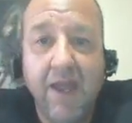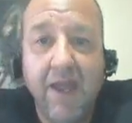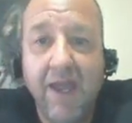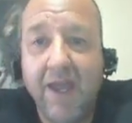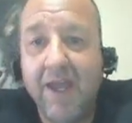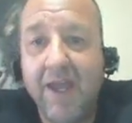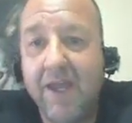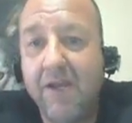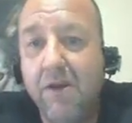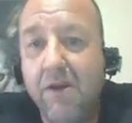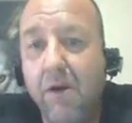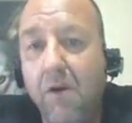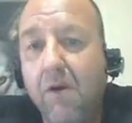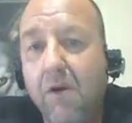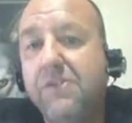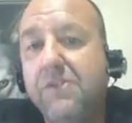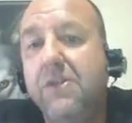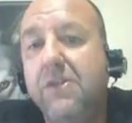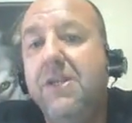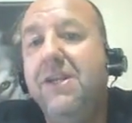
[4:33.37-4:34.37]
And
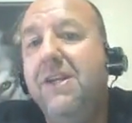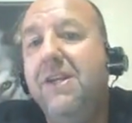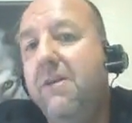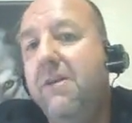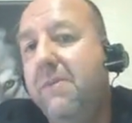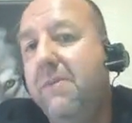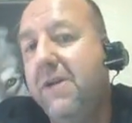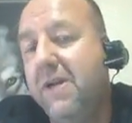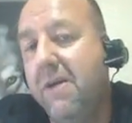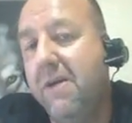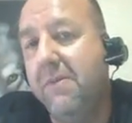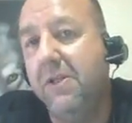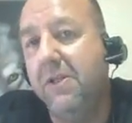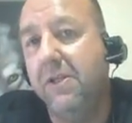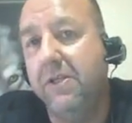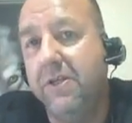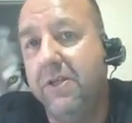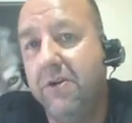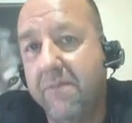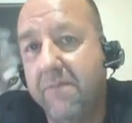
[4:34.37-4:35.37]
also, you need to become a
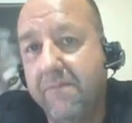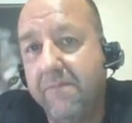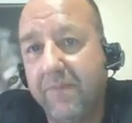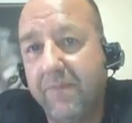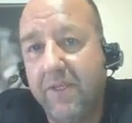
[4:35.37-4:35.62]
leader.